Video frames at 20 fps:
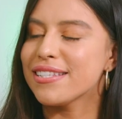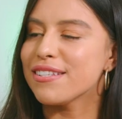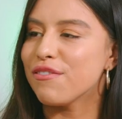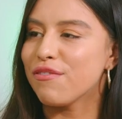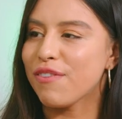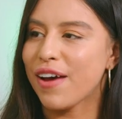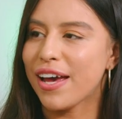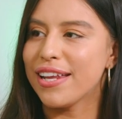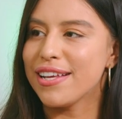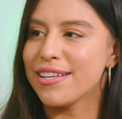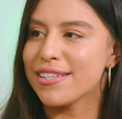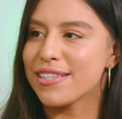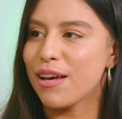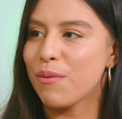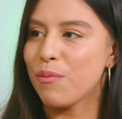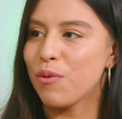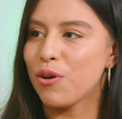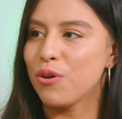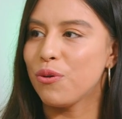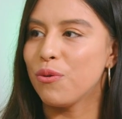finding
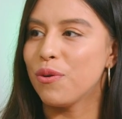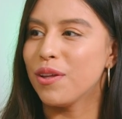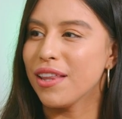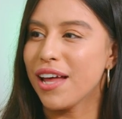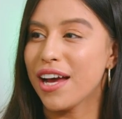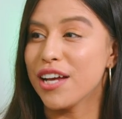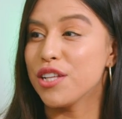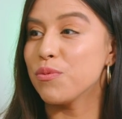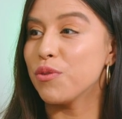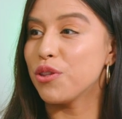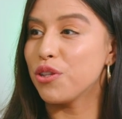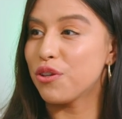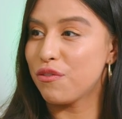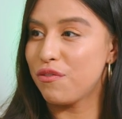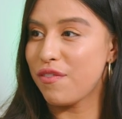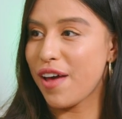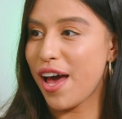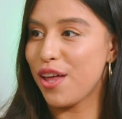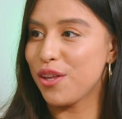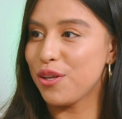someone who aligns with your
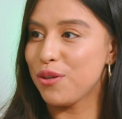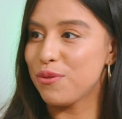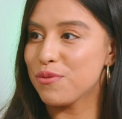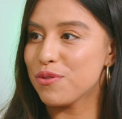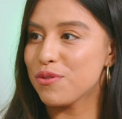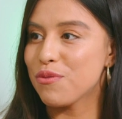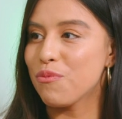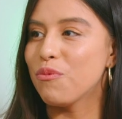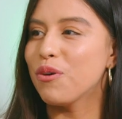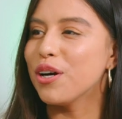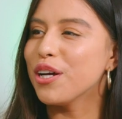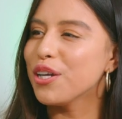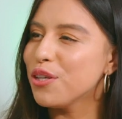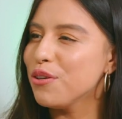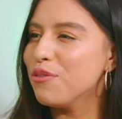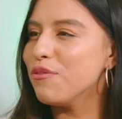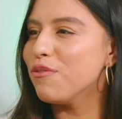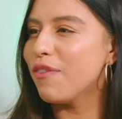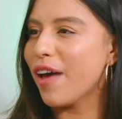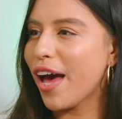values. What do
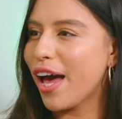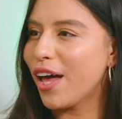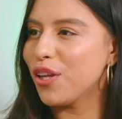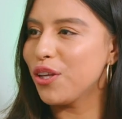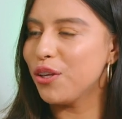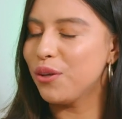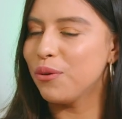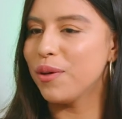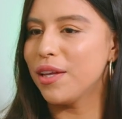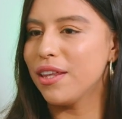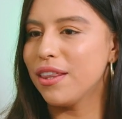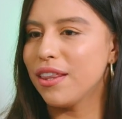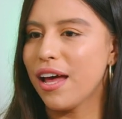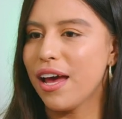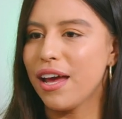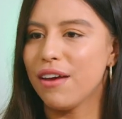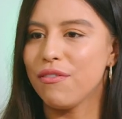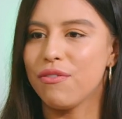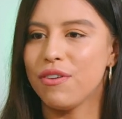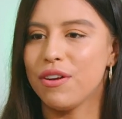you value in
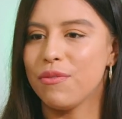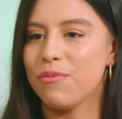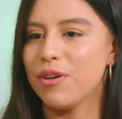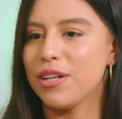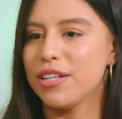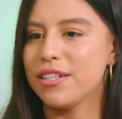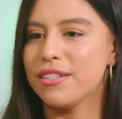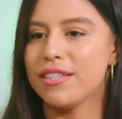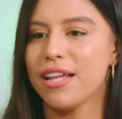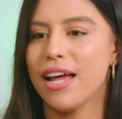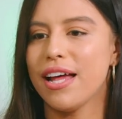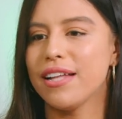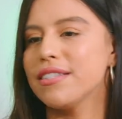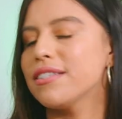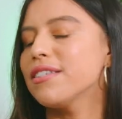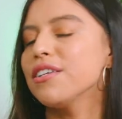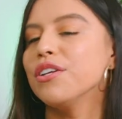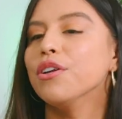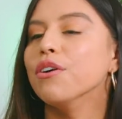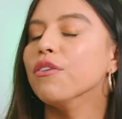life? Whether
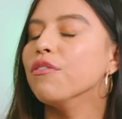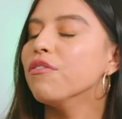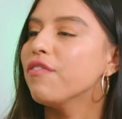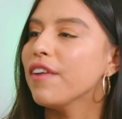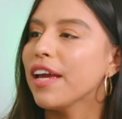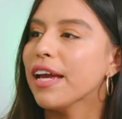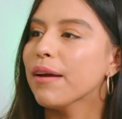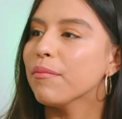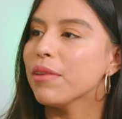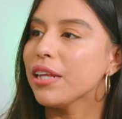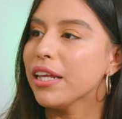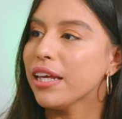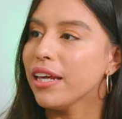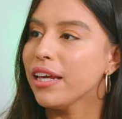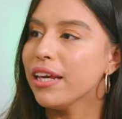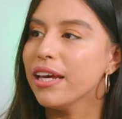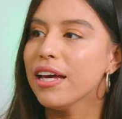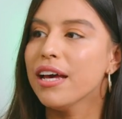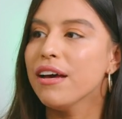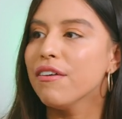that's,
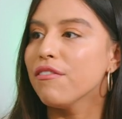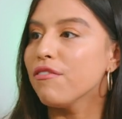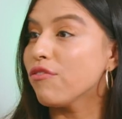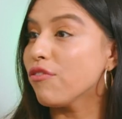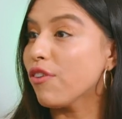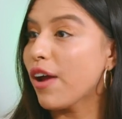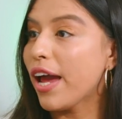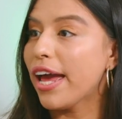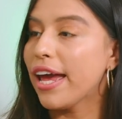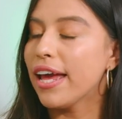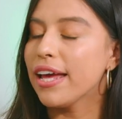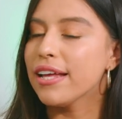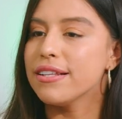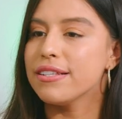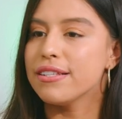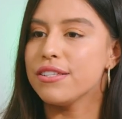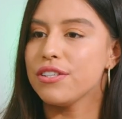family, friends,